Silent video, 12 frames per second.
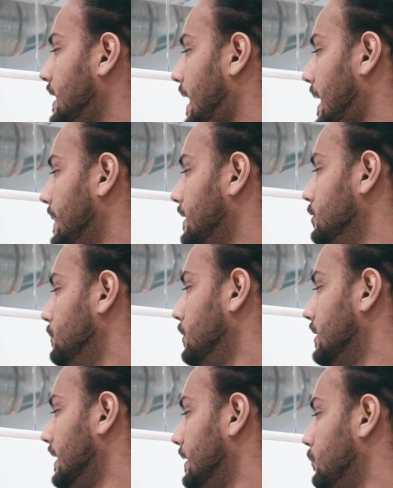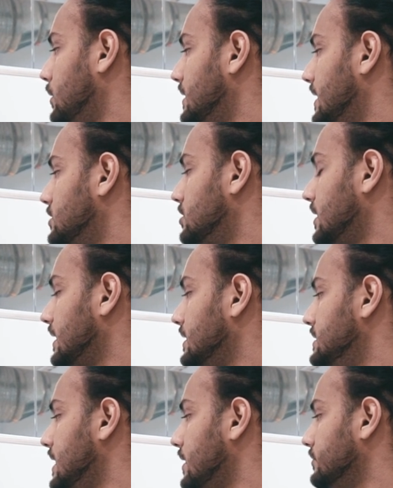and then you put like what that truck
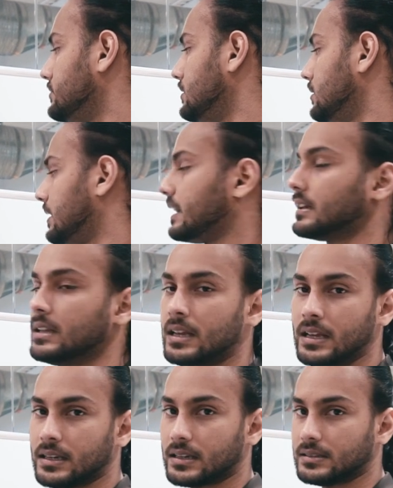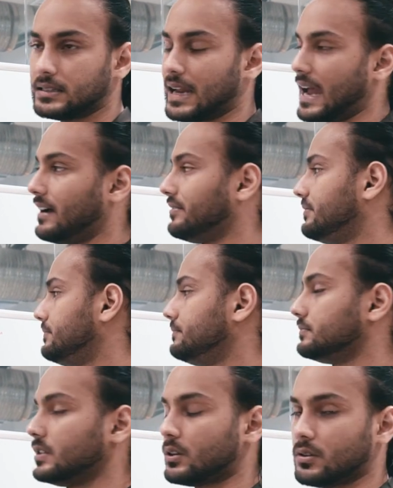entails. You know, like, does it have,
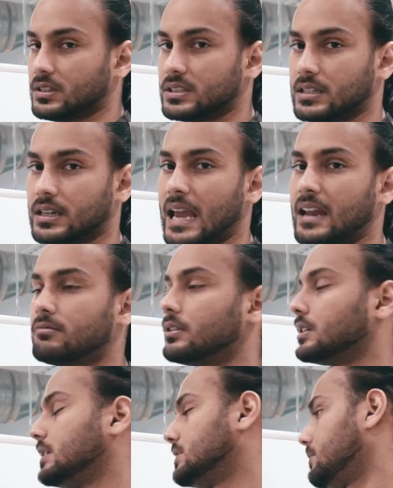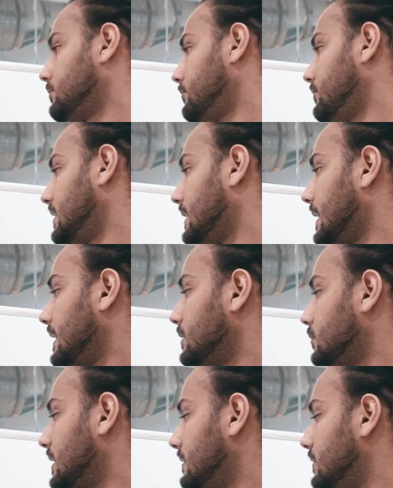you know, is it a Kenworth, is it a
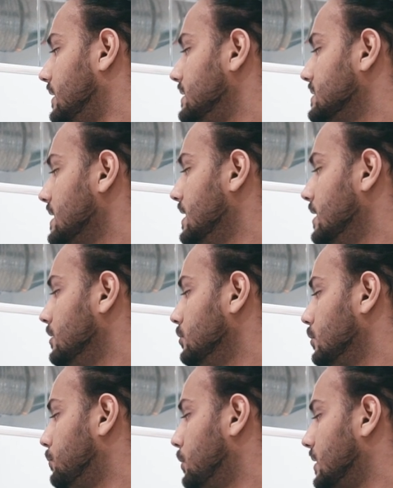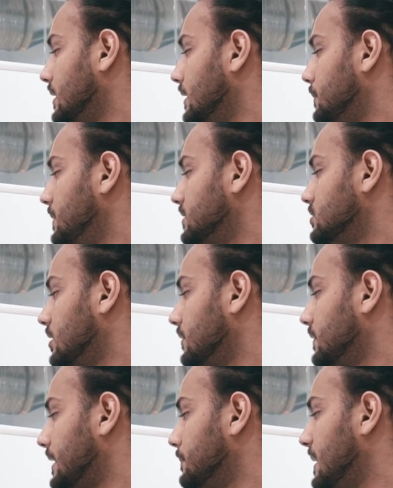Freightliner, whatever it is. You put another picture
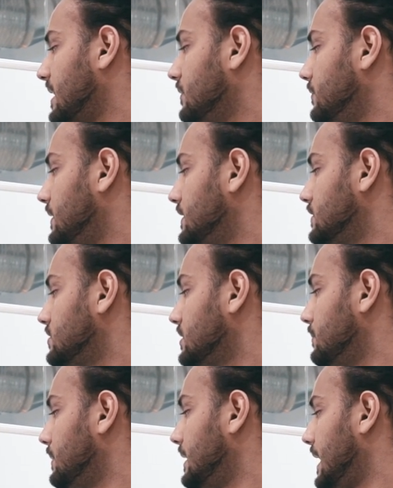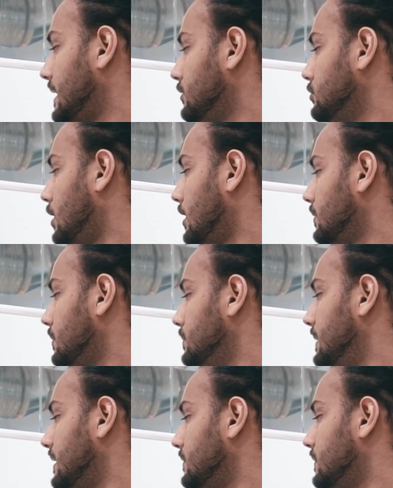of like benefits or somebody, and you talk about
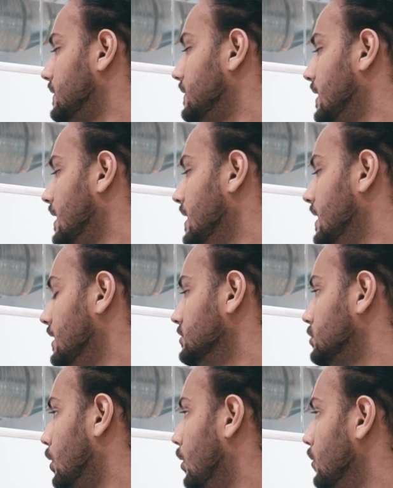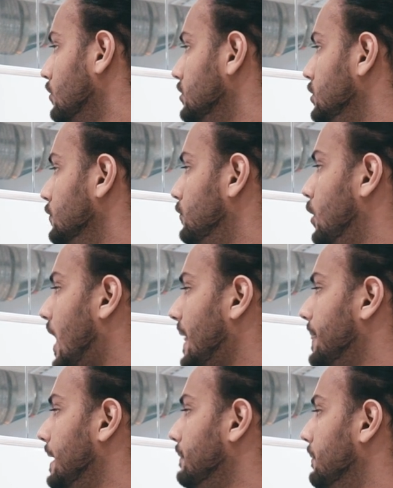benefits. So you've
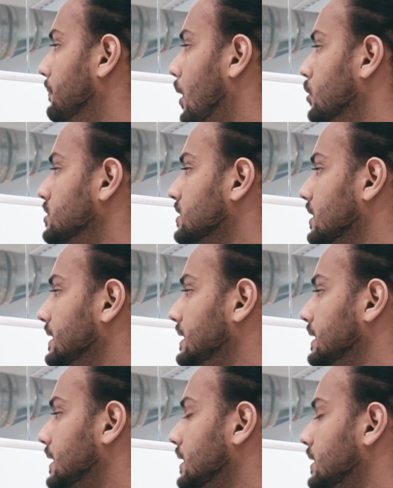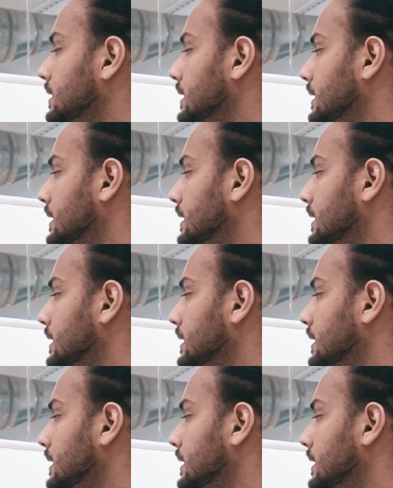got them emotionally here,